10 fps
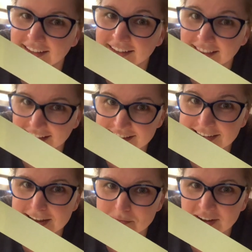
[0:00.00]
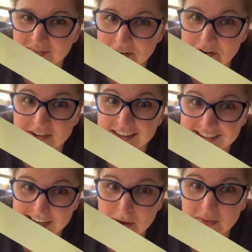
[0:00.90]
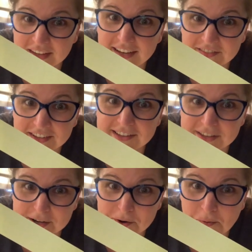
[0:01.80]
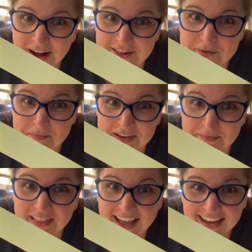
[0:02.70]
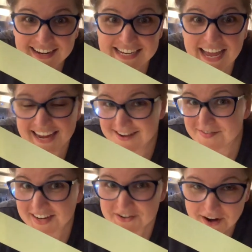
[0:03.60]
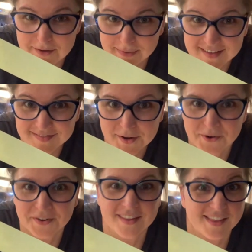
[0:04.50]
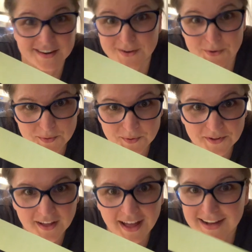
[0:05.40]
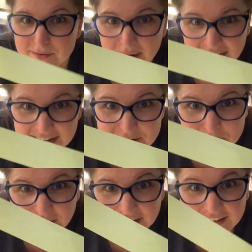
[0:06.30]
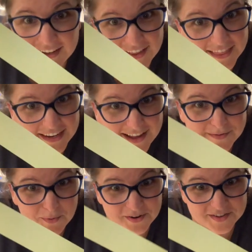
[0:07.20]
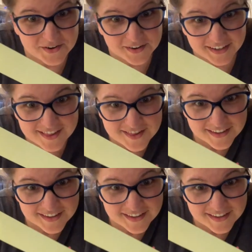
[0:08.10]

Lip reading: Let's tape my phone to the top of the oven so you can watch me blend. And if I drop my phone, then cool, I can buy a new one that has more storage.